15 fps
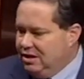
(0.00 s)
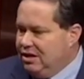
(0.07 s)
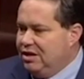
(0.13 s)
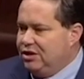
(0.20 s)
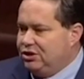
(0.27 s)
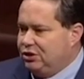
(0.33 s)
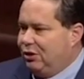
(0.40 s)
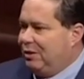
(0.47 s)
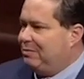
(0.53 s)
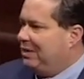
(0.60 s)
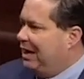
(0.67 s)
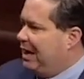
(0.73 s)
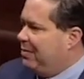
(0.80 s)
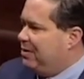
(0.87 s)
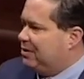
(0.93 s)
So I'm
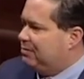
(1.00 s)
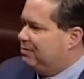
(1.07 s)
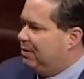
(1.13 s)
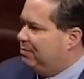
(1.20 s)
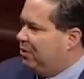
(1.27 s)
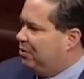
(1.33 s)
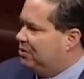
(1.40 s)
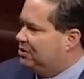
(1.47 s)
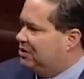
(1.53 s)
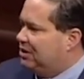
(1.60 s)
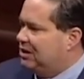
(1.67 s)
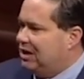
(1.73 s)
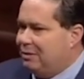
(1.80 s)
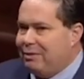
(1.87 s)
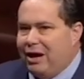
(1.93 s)
glad this memo is going to
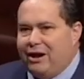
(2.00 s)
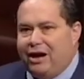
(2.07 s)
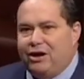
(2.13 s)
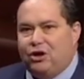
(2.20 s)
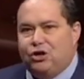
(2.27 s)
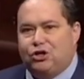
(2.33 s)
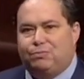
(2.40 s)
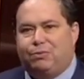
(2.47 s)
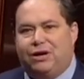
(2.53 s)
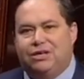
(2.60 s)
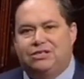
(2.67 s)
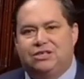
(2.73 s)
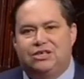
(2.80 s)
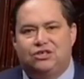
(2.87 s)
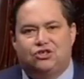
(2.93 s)
come out. I urge
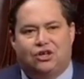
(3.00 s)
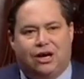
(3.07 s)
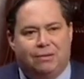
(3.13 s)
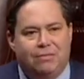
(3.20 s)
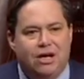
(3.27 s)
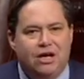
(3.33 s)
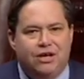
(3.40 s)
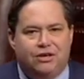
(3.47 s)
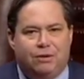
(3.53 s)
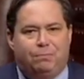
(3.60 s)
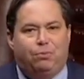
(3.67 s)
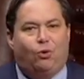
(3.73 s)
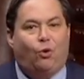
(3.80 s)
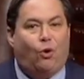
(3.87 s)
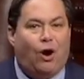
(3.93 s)
President Trump to
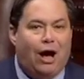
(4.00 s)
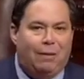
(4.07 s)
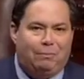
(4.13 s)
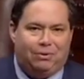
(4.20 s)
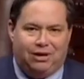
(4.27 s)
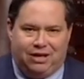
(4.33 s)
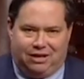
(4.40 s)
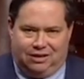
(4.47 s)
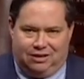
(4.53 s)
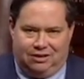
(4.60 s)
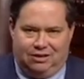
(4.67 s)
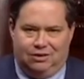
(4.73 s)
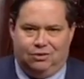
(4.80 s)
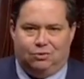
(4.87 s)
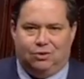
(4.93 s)
promptly
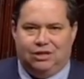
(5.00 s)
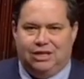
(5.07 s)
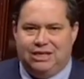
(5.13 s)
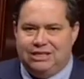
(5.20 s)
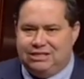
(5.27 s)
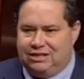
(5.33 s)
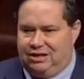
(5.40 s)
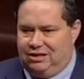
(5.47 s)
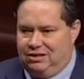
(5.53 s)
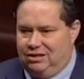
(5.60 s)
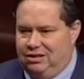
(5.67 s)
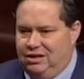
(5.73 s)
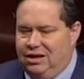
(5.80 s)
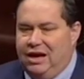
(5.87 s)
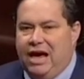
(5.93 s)
release it.
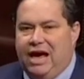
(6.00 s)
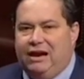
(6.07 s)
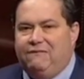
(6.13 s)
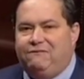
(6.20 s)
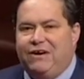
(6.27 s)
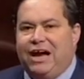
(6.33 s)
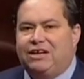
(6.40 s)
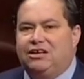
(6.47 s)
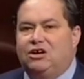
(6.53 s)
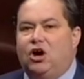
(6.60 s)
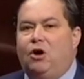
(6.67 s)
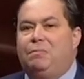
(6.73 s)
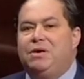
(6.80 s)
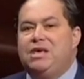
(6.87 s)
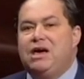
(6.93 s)
And in fact, to go
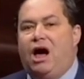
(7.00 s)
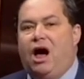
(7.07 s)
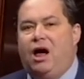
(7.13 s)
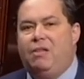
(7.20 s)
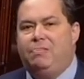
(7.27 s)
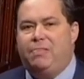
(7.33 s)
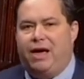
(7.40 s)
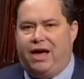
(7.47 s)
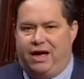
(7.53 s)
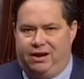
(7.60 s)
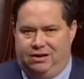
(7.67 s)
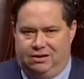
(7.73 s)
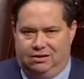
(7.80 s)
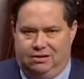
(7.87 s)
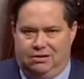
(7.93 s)
beyond that,
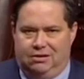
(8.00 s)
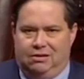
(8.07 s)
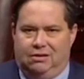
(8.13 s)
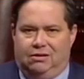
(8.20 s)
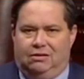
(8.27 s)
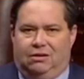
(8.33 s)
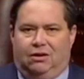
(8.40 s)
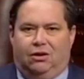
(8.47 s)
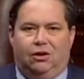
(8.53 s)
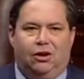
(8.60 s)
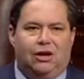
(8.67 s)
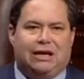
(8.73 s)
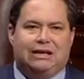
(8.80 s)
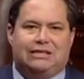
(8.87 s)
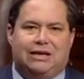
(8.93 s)

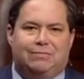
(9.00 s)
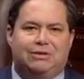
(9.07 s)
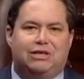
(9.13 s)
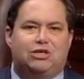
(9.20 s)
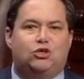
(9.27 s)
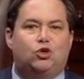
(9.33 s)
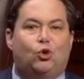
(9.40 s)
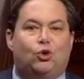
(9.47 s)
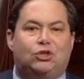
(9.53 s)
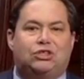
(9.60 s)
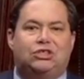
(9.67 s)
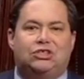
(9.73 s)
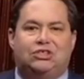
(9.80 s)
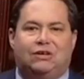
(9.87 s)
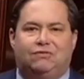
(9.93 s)
look at some of the
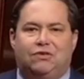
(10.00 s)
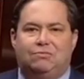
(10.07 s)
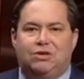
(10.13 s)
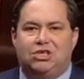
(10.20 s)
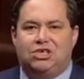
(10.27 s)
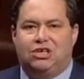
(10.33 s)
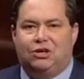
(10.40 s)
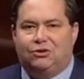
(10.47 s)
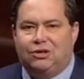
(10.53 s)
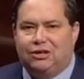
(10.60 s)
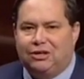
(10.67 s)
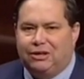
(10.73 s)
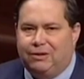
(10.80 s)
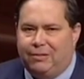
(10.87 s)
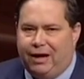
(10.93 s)
sources of the
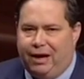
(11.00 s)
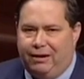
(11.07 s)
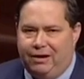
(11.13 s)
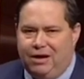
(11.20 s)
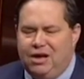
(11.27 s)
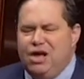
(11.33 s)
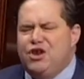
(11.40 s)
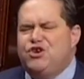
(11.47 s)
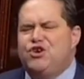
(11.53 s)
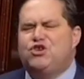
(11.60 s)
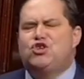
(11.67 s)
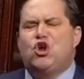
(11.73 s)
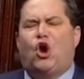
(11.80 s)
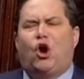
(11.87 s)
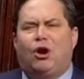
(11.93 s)
material in that.
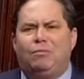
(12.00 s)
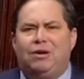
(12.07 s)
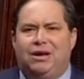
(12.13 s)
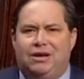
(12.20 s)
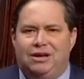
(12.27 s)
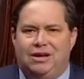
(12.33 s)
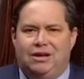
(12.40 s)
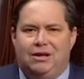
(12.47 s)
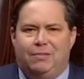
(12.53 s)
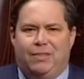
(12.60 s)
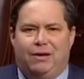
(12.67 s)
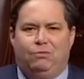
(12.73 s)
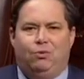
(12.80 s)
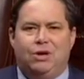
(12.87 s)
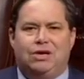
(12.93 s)
Determine that
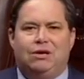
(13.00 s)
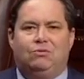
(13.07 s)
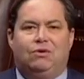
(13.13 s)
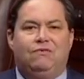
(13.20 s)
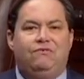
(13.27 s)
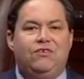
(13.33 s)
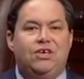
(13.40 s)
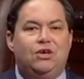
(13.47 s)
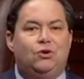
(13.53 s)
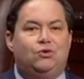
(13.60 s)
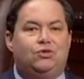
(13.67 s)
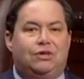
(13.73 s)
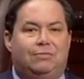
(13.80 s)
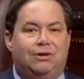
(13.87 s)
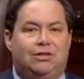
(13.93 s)
we can reveal
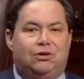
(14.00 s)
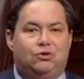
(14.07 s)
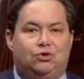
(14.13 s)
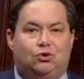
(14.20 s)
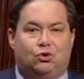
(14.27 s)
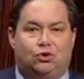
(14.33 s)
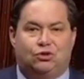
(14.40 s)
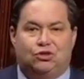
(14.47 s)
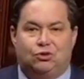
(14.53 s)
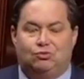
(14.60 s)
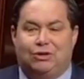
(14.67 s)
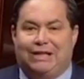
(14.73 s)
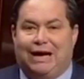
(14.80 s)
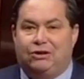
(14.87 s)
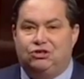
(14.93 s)
some of those sources
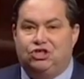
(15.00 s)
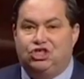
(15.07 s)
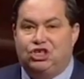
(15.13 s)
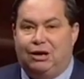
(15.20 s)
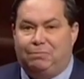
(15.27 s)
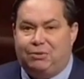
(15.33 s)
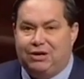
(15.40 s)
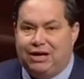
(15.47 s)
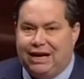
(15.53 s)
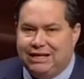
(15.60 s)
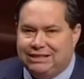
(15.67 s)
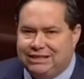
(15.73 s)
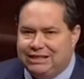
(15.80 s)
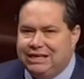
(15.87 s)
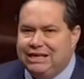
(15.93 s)
without
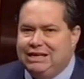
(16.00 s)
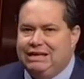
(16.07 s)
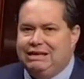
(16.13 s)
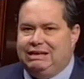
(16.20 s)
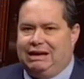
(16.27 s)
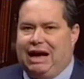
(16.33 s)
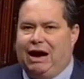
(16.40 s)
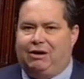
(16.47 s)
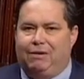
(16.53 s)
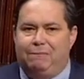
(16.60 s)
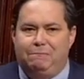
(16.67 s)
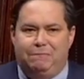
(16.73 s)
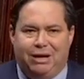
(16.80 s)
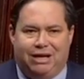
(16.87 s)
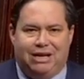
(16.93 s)
jeopardizing our
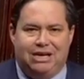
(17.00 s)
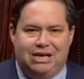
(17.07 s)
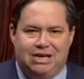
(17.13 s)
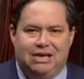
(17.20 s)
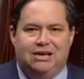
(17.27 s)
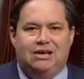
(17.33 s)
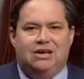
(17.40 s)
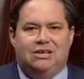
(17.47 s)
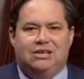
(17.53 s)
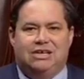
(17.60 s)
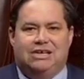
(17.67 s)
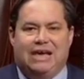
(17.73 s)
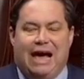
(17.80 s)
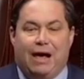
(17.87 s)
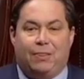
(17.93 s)
ability to
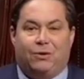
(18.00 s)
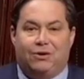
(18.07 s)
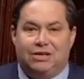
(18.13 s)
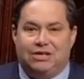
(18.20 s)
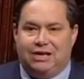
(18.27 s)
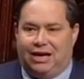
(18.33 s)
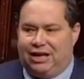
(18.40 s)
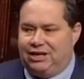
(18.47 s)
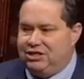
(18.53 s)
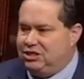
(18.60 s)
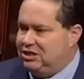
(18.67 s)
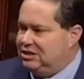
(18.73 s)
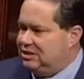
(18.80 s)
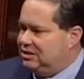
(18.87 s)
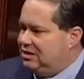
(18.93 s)
gather
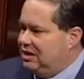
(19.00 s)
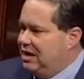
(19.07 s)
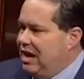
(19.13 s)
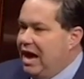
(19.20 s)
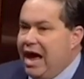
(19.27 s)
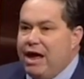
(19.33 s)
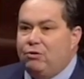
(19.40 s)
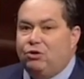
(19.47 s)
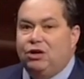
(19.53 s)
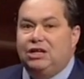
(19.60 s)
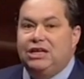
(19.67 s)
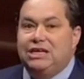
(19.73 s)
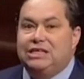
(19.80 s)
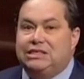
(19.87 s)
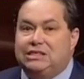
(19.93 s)
intelligence, and
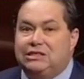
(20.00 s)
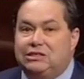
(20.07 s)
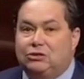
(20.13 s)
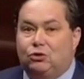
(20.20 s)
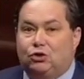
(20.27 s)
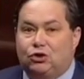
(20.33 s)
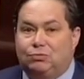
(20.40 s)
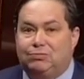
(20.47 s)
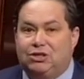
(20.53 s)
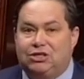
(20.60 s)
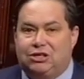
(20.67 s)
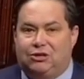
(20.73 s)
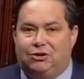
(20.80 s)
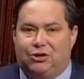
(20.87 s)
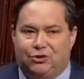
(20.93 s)
release the source
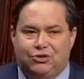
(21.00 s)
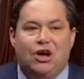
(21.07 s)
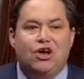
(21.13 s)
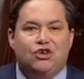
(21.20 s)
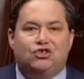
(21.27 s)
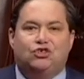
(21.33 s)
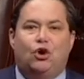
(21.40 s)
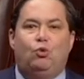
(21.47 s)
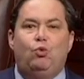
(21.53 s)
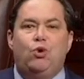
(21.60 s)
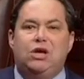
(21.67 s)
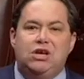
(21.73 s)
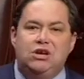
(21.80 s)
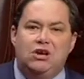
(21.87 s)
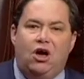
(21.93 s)
materials so we
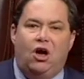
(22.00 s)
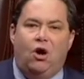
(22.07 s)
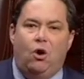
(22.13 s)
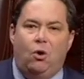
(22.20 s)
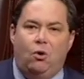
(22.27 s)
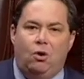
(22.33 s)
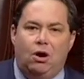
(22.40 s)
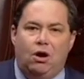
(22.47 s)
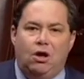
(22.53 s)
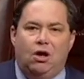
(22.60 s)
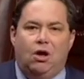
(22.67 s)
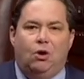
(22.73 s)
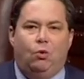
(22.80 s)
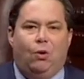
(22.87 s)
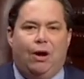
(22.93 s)
know
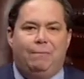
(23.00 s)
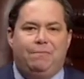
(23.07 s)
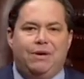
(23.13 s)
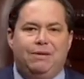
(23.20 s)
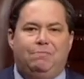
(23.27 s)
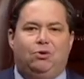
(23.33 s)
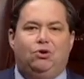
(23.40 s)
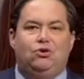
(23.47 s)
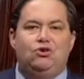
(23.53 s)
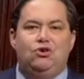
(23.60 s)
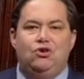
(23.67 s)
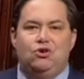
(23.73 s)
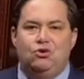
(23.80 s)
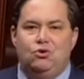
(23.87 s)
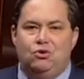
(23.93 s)
what people
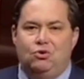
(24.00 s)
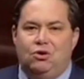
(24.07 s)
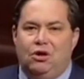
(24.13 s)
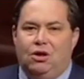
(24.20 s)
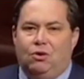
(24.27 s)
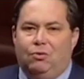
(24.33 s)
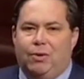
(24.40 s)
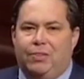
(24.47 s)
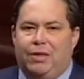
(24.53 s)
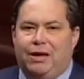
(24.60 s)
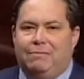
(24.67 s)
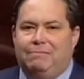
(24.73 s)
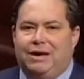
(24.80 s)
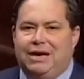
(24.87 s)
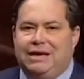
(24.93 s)
knew when they
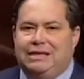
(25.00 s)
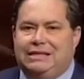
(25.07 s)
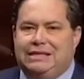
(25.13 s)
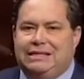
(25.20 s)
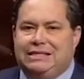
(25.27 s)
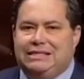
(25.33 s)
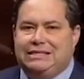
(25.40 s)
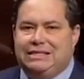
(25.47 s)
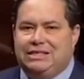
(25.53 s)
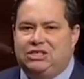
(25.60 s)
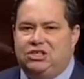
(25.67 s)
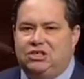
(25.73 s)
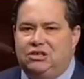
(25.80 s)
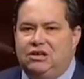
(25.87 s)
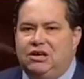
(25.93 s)
made the
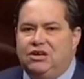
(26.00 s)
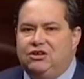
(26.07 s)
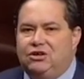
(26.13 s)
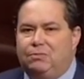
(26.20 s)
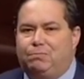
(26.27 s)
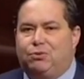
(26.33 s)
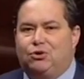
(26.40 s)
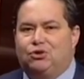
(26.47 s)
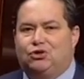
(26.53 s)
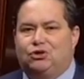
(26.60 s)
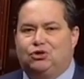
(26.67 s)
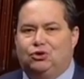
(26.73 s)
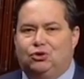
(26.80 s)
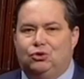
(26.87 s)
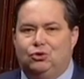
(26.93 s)
decision to
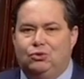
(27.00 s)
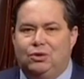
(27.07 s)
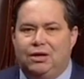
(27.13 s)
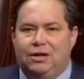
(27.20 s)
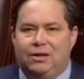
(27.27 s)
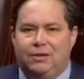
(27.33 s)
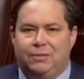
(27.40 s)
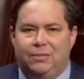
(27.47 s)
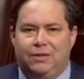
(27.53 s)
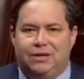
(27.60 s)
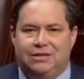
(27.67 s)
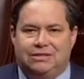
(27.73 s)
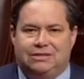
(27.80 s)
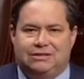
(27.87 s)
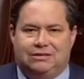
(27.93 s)
pursue
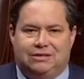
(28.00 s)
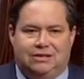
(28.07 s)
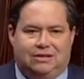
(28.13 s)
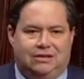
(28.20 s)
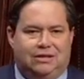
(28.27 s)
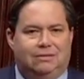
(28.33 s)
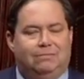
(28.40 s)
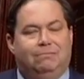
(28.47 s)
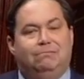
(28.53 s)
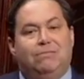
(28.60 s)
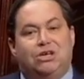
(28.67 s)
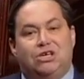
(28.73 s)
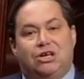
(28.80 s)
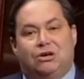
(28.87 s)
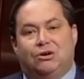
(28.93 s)
the
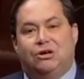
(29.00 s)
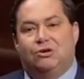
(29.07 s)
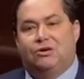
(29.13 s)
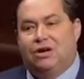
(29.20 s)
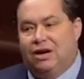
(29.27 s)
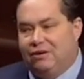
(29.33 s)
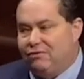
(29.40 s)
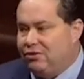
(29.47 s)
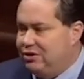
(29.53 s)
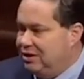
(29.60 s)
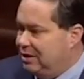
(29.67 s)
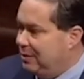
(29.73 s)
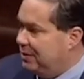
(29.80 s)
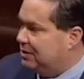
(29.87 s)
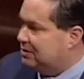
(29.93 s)
material covered
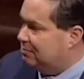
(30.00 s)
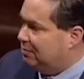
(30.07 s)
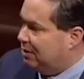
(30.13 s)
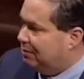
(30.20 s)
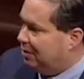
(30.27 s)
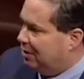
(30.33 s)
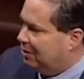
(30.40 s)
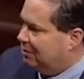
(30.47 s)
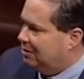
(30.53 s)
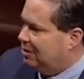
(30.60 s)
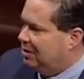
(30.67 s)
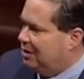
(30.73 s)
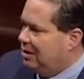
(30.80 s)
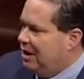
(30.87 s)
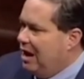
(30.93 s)
in this memo.
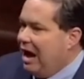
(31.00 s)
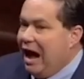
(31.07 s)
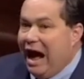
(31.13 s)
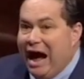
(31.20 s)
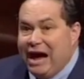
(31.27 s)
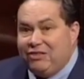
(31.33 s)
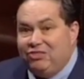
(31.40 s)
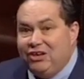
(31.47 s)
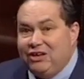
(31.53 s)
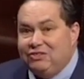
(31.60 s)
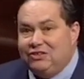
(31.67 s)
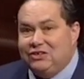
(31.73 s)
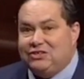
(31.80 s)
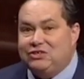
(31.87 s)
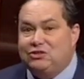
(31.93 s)
I think
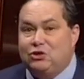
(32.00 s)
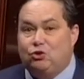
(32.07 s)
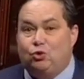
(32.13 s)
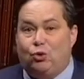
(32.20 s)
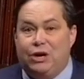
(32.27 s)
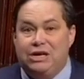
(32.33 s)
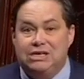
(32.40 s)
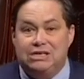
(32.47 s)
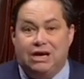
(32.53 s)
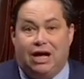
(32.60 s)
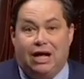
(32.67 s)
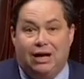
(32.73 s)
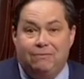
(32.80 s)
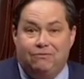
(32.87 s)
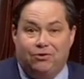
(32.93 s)
this is a great
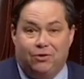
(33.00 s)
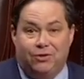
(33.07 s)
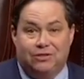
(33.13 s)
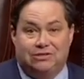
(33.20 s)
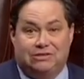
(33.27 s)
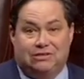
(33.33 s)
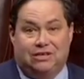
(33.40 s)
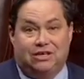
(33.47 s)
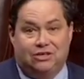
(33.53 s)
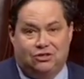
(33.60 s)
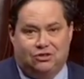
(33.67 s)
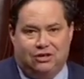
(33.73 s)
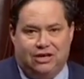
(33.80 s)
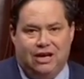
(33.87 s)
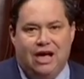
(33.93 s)
time for this
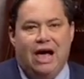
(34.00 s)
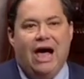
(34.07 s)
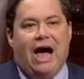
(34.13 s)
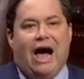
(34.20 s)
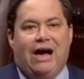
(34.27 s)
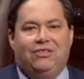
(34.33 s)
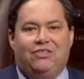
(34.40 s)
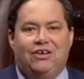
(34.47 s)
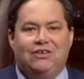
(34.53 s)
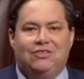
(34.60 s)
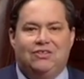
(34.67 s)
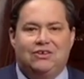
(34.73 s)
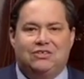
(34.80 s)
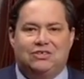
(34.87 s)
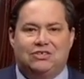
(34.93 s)
country. I think
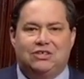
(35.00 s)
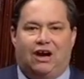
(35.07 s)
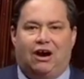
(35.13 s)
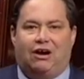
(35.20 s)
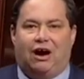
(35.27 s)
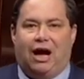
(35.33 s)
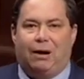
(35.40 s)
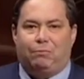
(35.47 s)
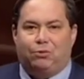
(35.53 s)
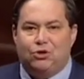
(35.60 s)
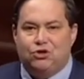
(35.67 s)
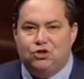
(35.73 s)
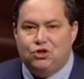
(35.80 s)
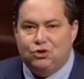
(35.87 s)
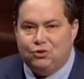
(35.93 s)
this is our
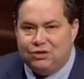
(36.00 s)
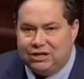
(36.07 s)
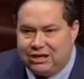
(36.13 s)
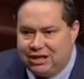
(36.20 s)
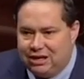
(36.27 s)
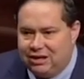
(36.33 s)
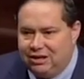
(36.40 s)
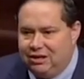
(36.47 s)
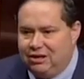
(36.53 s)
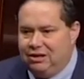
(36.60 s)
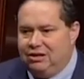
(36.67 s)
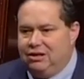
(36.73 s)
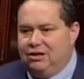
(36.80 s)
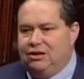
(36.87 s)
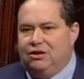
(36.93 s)
opportunity
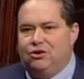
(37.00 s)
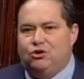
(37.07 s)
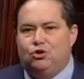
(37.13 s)
to